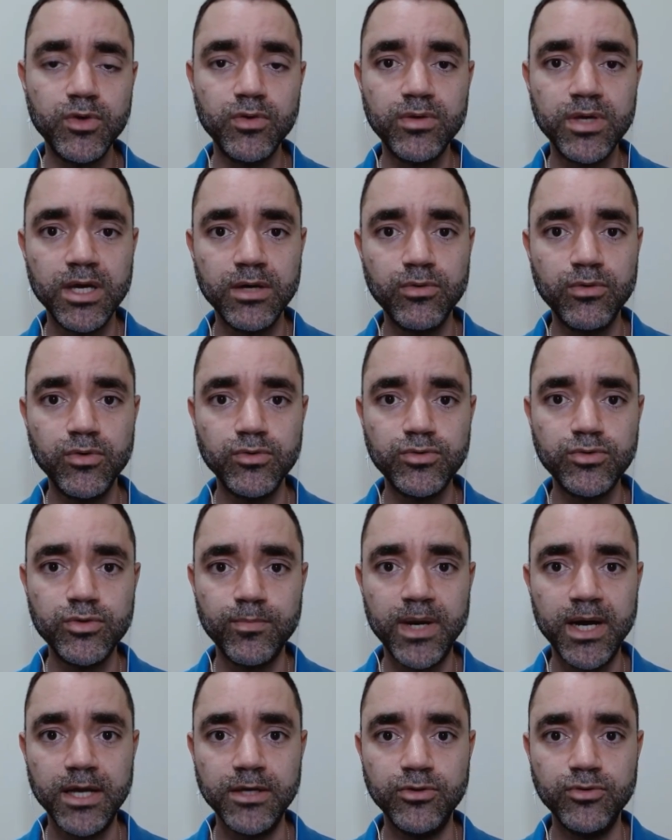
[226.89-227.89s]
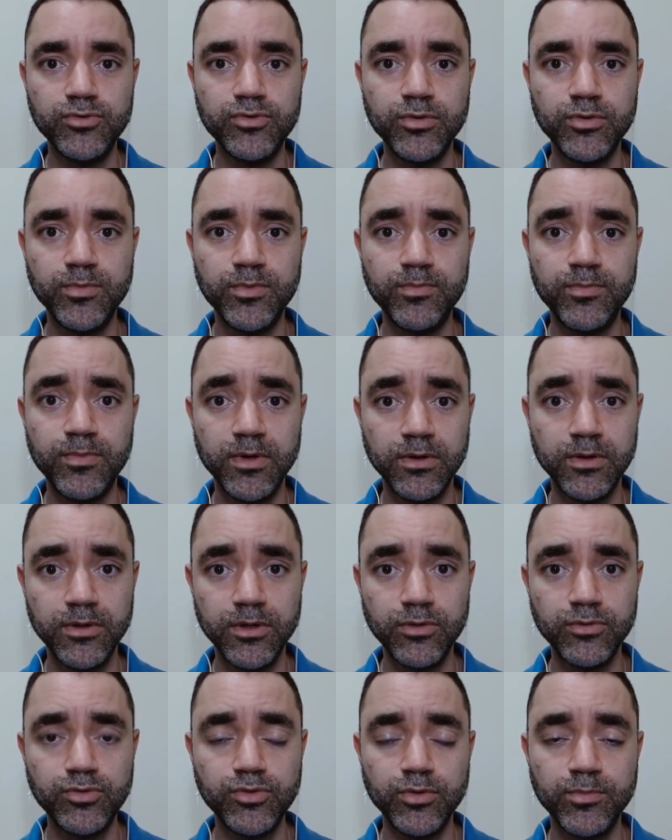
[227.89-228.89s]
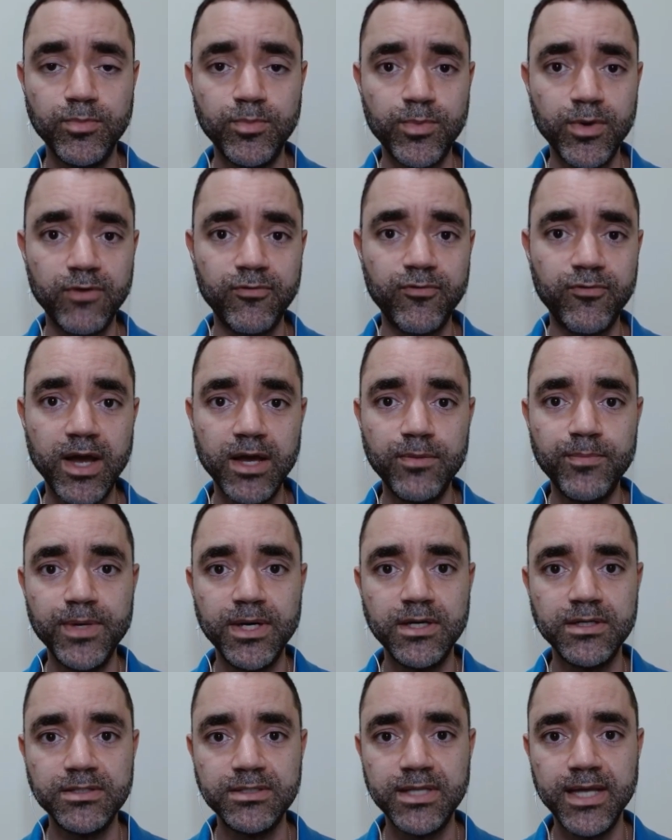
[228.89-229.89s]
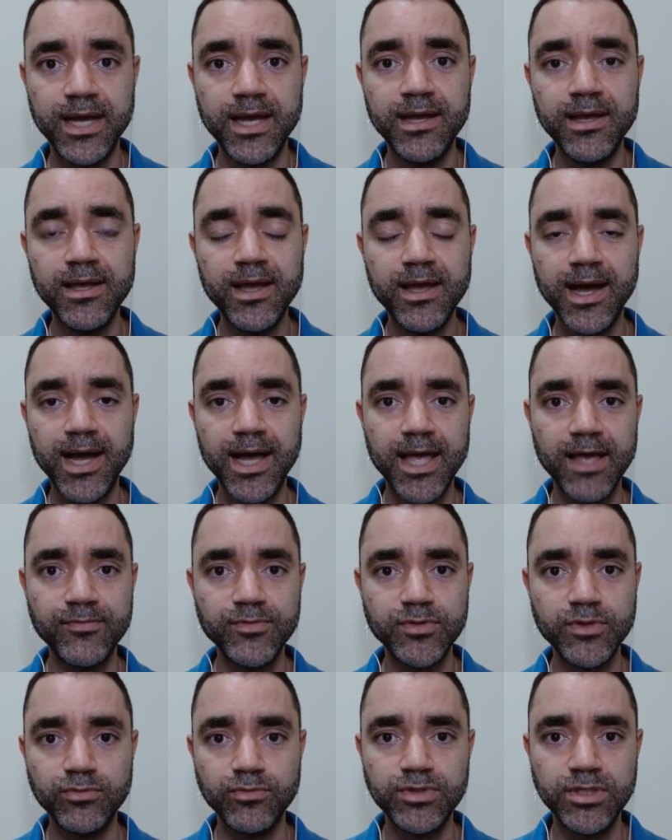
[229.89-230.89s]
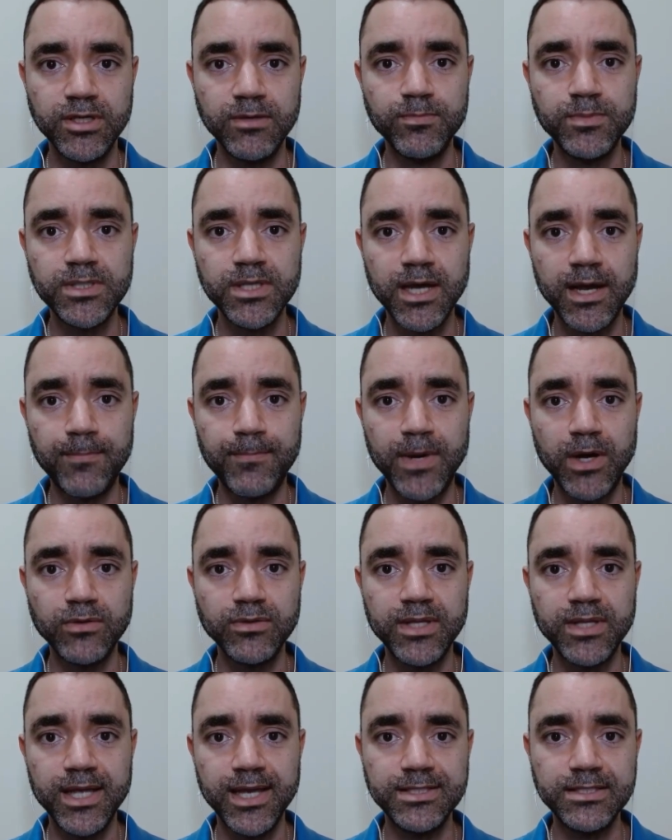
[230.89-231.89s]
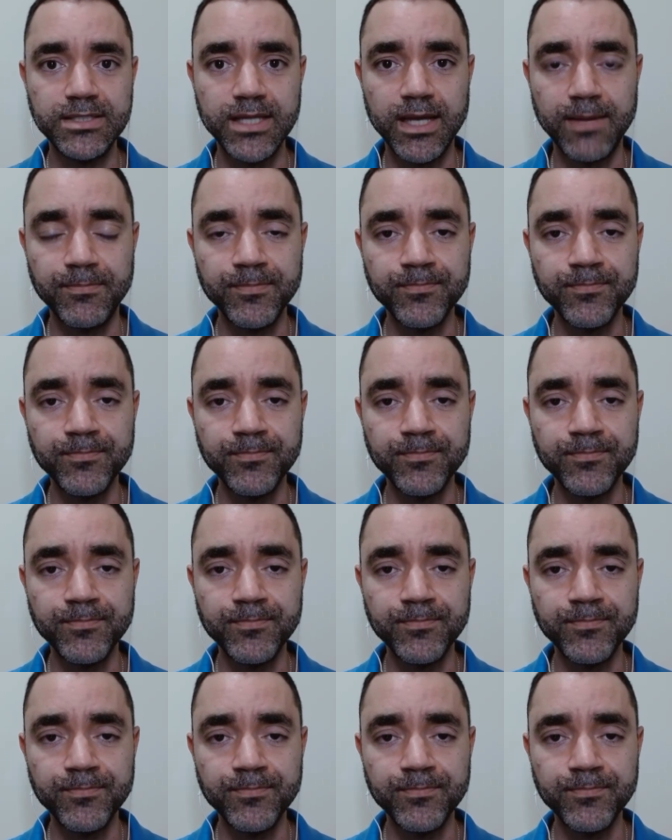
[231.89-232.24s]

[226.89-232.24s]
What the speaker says: you can go to my YouTube profile, because there I have some tips about the exam.